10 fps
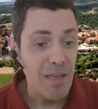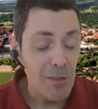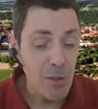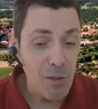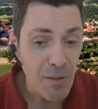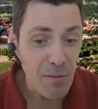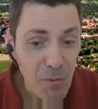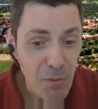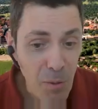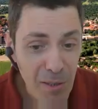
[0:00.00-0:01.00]
I know if
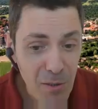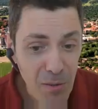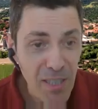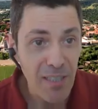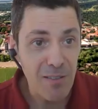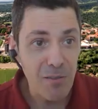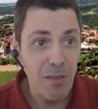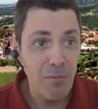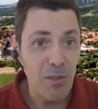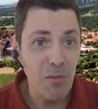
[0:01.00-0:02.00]
Robert or Gian, do
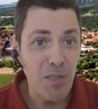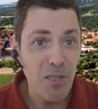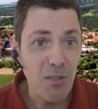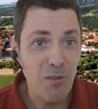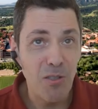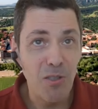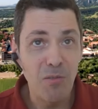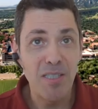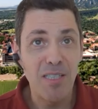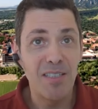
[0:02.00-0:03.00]
you have other questions?
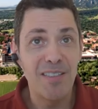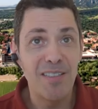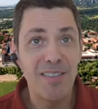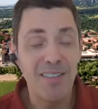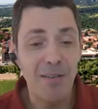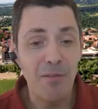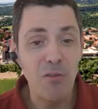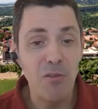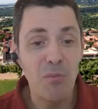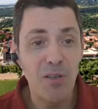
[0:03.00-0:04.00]
Otherwise, I, I have
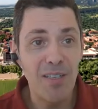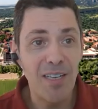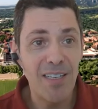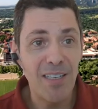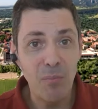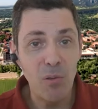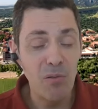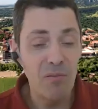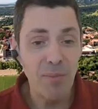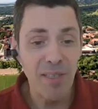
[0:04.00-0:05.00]
a few more I can
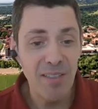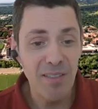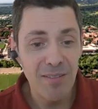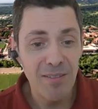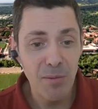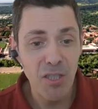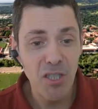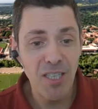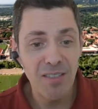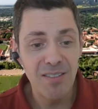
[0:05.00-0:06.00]
pull from the, the
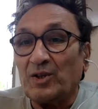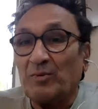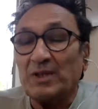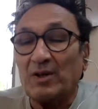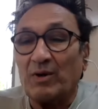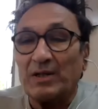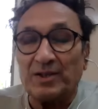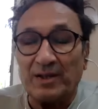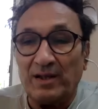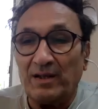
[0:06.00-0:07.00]
chat. Yes, there was a
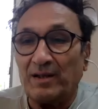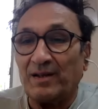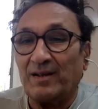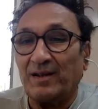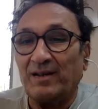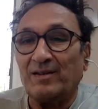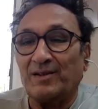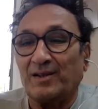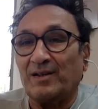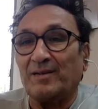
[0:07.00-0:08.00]
question in the in
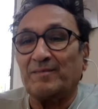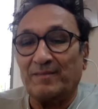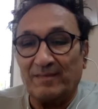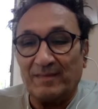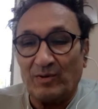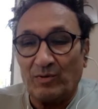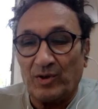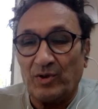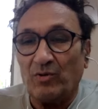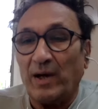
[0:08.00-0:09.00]
the
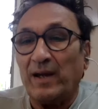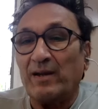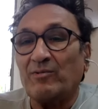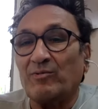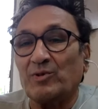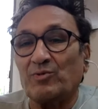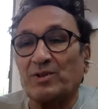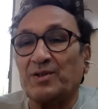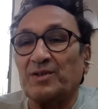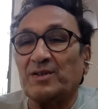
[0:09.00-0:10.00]
QA, which
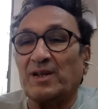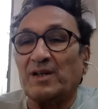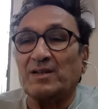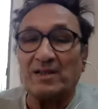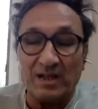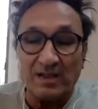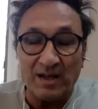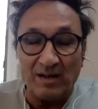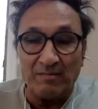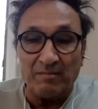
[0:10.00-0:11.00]
was interesting. It says, is
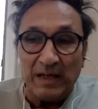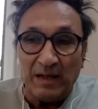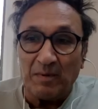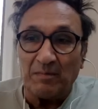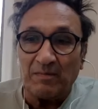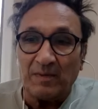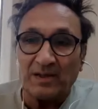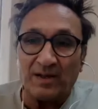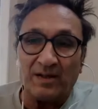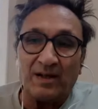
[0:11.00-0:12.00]
there a minimum,
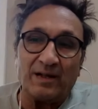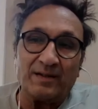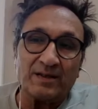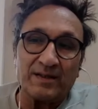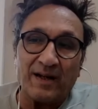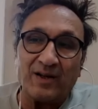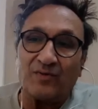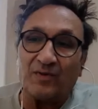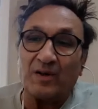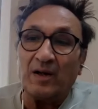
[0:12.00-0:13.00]
is there an understanding
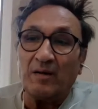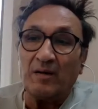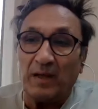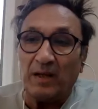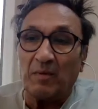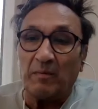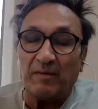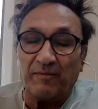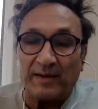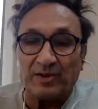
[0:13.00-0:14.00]
of a minimum
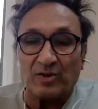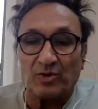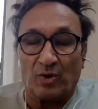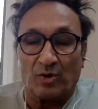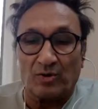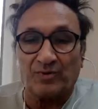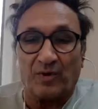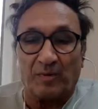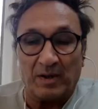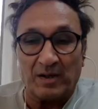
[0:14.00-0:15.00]
infectious dose
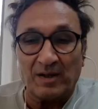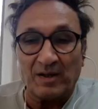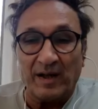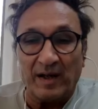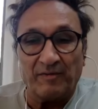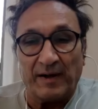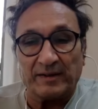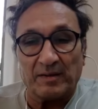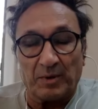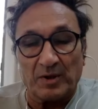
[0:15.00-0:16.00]
from an
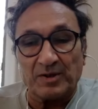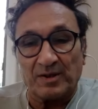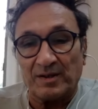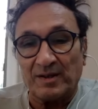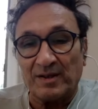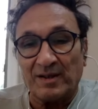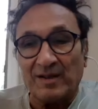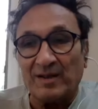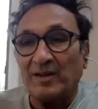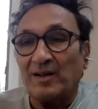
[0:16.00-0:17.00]
infected person?
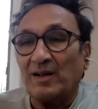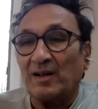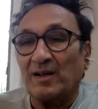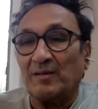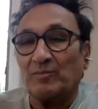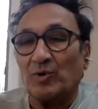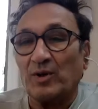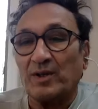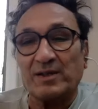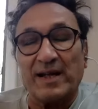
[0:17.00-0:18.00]
Um,
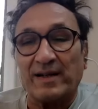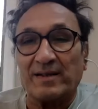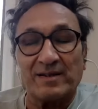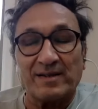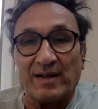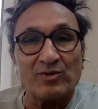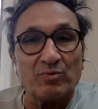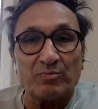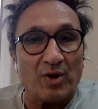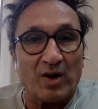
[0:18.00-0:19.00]
or is that is that
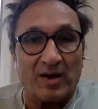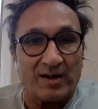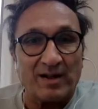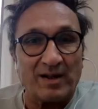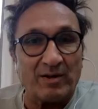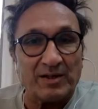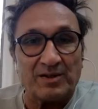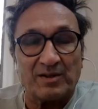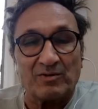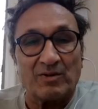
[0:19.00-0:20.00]
too broad a
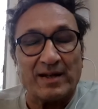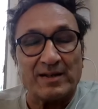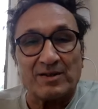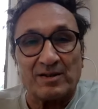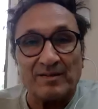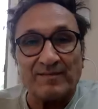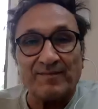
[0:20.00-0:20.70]
question to answer?